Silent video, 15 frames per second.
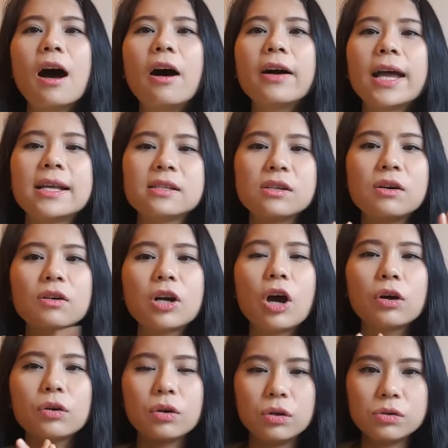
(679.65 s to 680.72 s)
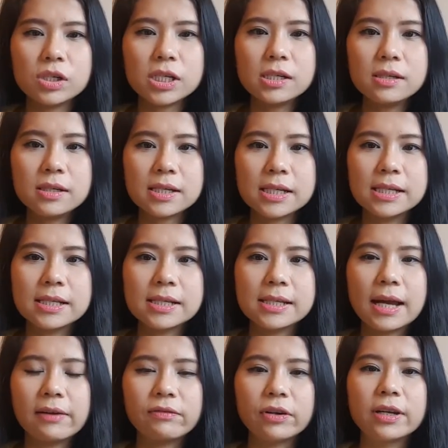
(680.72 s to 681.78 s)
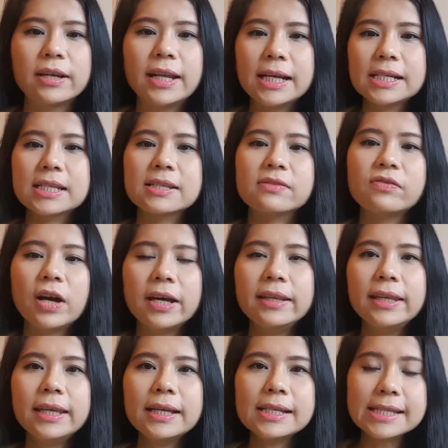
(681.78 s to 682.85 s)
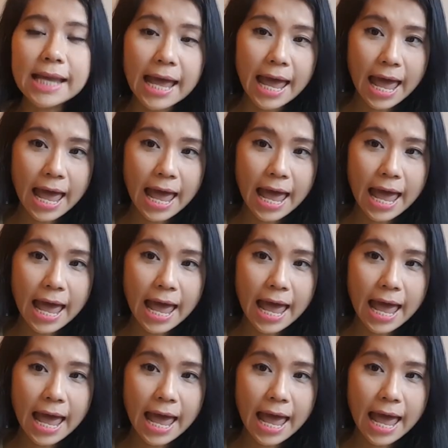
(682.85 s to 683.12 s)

Okay, so conclusion is that for the next 5 years,